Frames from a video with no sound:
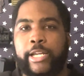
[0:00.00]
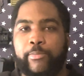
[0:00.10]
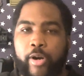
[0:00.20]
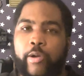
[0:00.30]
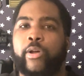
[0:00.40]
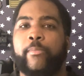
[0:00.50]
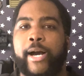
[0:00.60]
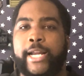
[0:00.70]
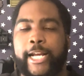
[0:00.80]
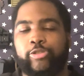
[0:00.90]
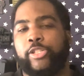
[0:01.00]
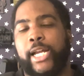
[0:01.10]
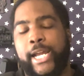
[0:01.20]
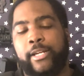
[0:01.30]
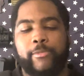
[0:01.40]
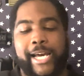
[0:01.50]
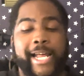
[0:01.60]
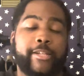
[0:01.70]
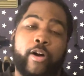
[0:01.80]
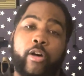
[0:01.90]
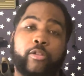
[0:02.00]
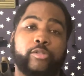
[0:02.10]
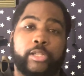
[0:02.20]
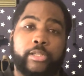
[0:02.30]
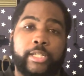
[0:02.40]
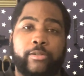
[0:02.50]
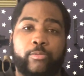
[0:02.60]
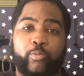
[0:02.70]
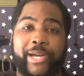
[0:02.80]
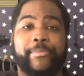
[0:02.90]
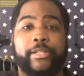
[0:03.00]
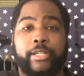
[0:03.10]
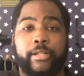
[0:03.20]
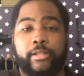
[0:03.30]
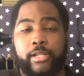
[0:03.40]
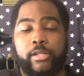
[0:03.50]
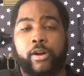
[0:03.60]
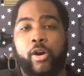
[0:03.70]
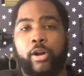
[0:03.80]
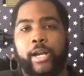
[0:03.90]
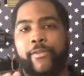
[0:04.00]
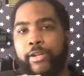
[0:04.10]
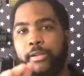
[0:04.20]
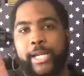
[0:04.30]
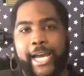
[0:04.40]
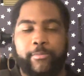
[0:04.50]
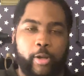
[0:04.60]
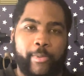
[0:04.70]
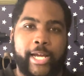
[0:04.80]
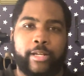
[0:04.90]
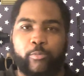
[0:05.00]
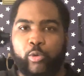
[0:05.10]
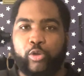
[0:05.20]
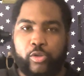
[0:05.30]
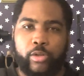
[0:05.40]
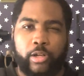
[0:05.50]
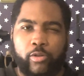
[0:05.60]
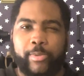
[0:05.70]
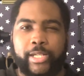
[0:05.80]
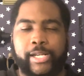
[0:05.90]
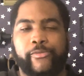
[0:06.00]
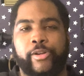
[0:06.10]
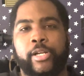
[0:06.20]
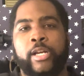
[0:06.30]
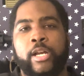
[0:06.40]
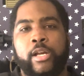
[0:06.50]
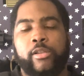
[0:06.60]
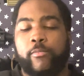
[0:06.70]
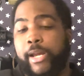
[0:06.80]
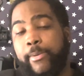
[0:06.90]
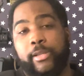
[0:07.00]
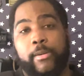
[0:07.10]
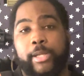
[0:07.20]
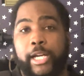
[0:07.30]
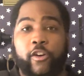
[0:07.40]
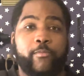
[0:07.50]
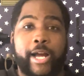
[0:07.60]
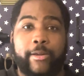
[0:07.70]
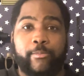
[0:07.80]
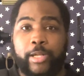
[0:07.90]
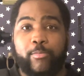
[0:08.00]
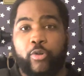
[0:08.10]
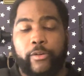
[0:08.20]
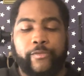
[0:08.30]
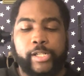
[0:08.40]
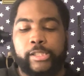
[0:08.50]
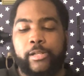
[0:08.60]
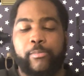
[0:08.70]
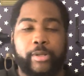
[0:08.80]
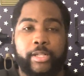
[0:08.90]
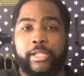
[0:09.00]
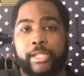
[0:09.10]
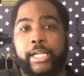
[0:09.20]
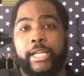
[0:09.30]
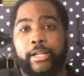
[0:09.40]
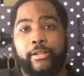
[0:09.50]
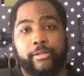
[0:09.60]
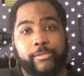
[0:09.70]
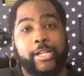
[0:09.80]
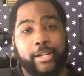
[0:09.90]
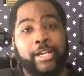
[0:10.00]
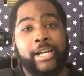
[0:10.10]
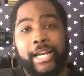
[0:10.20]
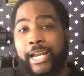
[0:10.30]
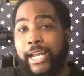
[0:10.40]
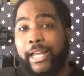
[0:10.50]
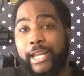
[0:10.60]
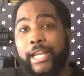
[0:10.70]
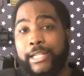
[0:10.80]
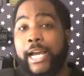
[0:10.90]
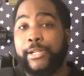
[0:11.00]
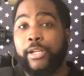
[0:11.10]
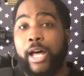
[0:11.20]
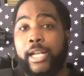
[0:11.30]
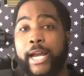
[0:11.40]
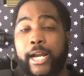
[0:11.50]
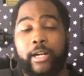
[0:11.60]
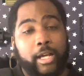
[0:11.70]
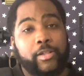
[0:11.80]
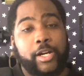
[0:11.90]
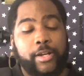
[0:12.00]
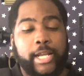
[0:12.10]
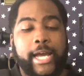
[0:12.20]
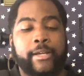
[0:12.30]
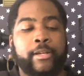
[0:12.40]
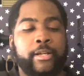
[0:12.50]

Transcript: You probably want to buy an extra tank. Now that's also just this weapon here, this SCAR. Every gas blowback will use a little bit different. So maybe something else might be more efficient, but this thing here, it takes a lot of air, I'll tell you that.